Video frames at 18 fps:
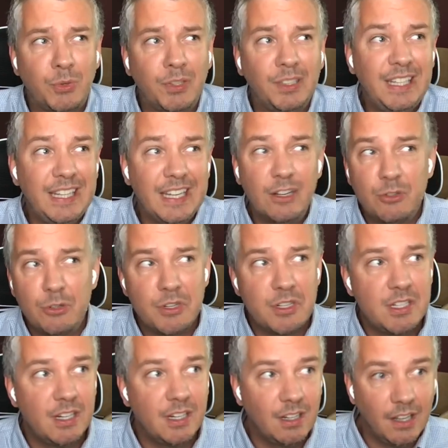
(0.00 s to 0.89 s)
really
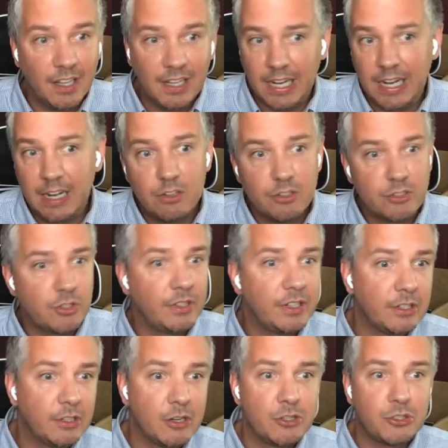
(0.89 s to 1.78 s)
interested in like English
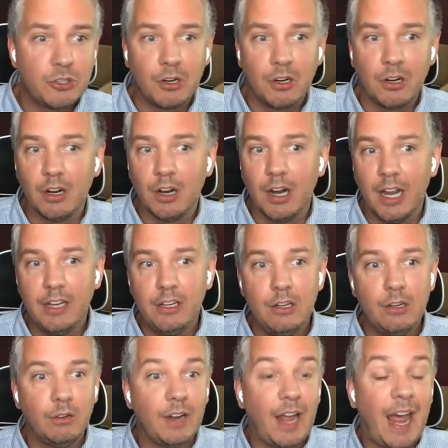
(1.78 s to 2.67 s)
literature and
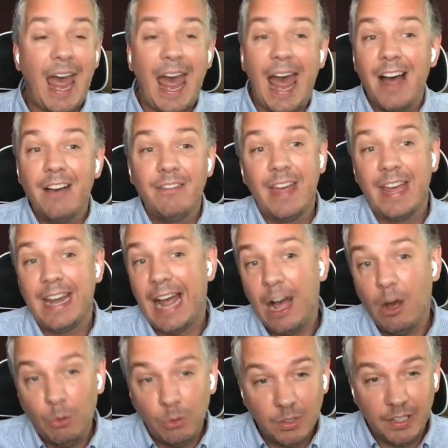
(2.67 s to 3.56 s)
you don't have that
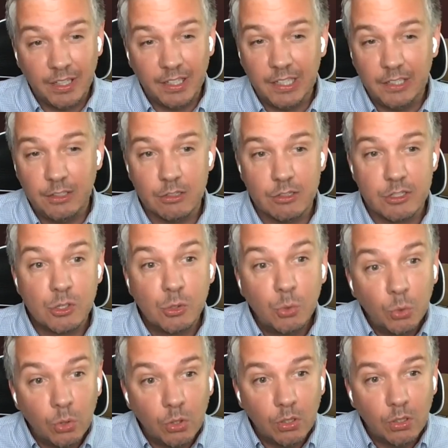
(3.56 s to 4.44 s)
outlet in your
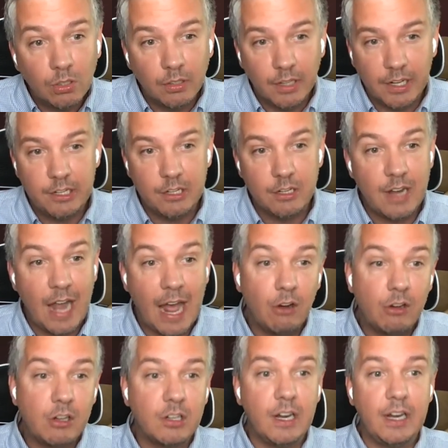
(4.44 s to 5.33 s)
school and you're
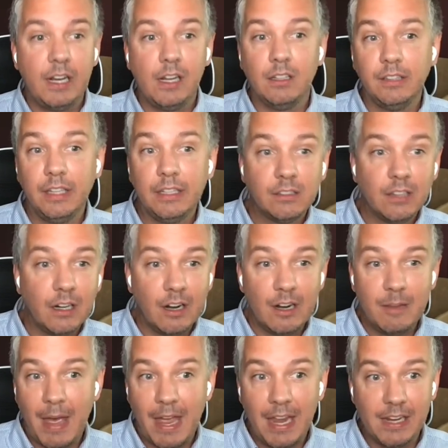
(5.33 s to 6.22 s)
now creating a
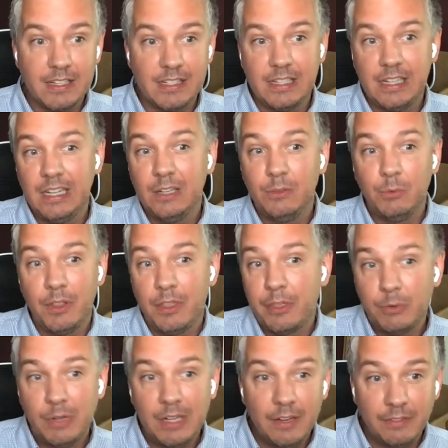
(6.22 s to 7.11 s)
literary magazine with
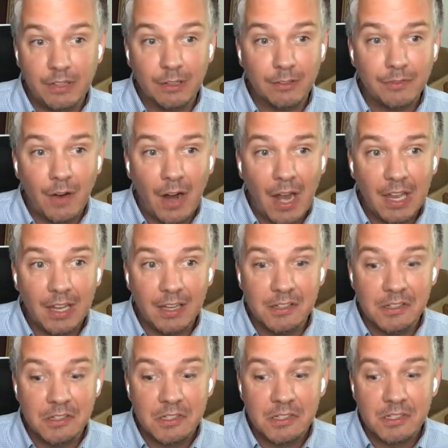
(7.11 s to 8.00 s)
3 of your
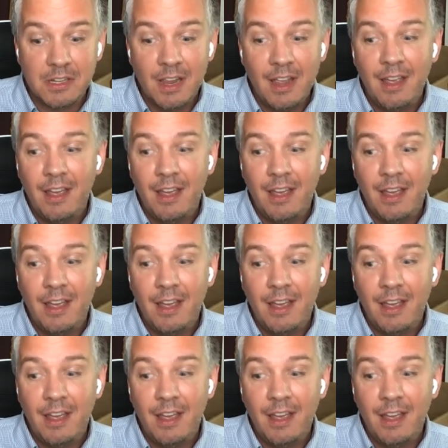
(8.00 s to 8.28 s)
friends,